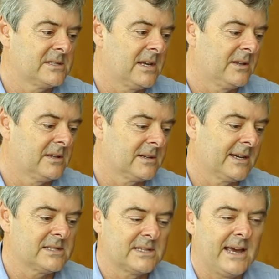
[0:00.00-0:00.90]
So I
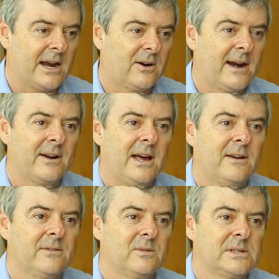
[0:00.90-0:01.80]
guess the hour and a
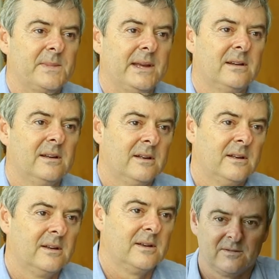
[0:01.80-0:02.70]
half that we spent
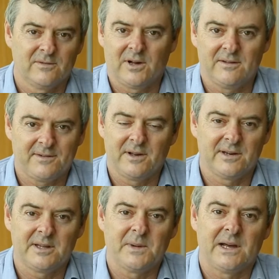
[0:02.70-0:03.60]
via
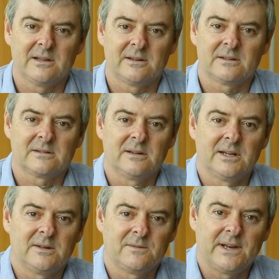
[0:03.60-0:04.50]
phone, email
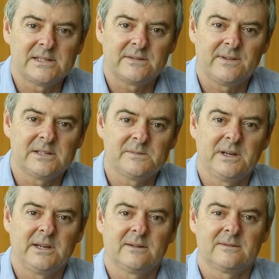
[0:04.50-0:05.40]
and a face-to-face
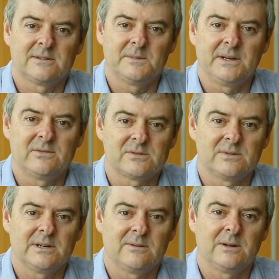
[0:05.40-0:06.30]
meeting, to me, was
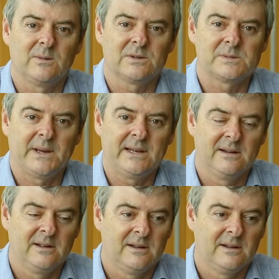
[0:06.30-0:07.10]
really well spent.